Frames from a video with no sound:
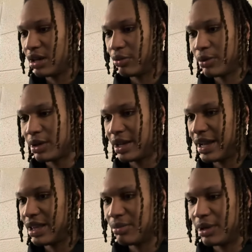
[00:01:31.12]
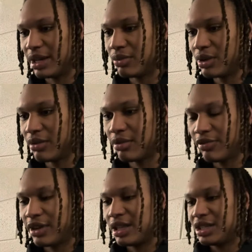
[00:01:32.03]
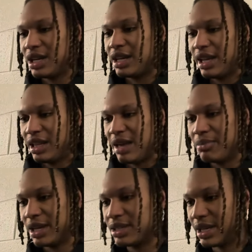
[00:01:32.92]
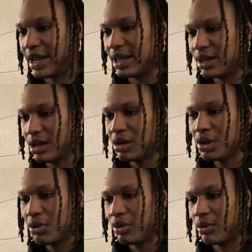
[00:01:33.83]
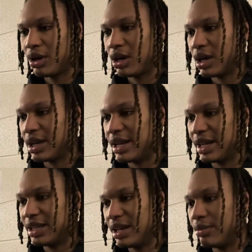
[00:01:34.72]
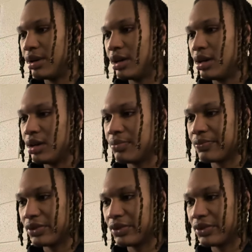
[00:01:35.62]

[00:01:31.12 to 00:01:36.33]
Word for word: we were together, but we're, we're, finally trying to get that mix together where we're all connected and we're, um,